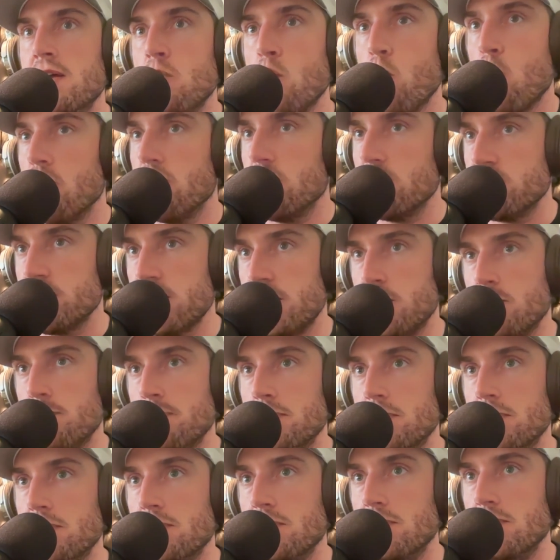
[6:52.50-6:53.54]
Overjet or
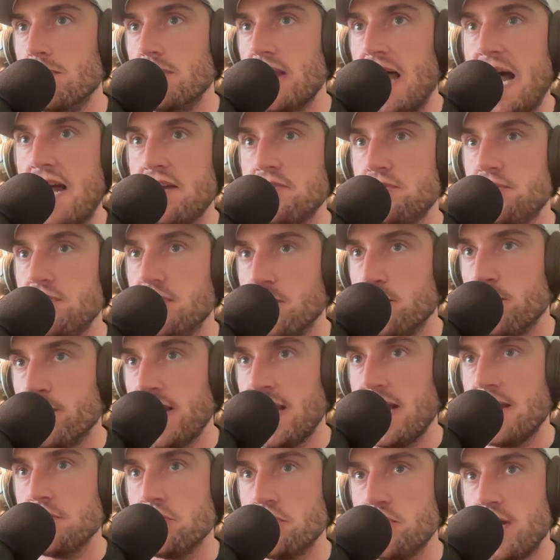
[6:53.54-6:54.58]
Pearl last year when I
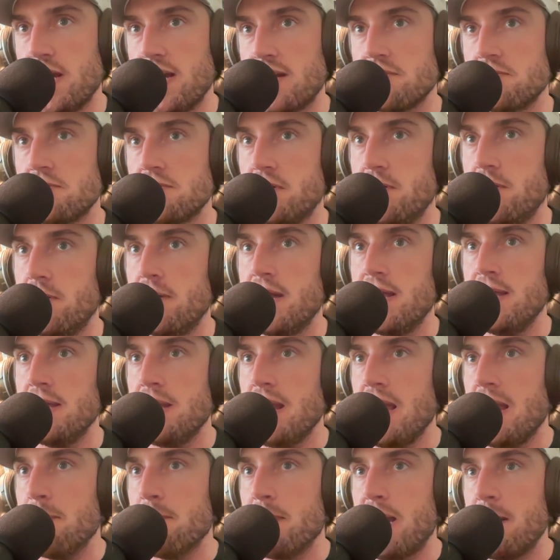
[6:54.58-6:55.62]
had checked. So
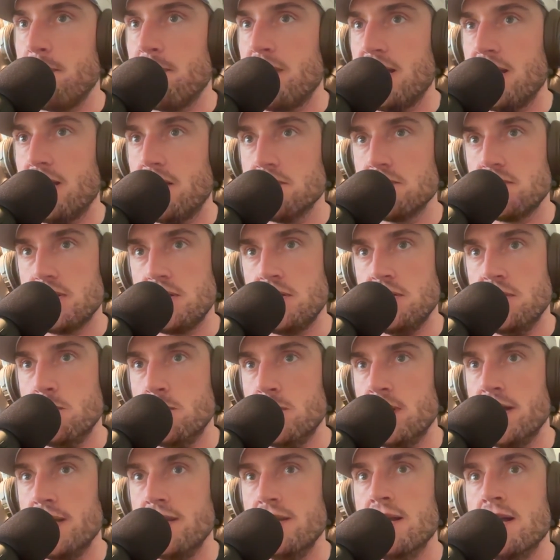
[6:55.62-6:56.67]
in my mind, I was like, you know
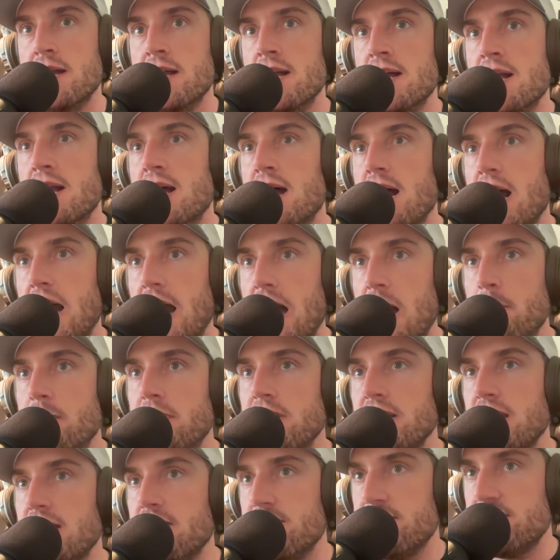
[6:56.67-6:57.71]
what, I'm gonna give it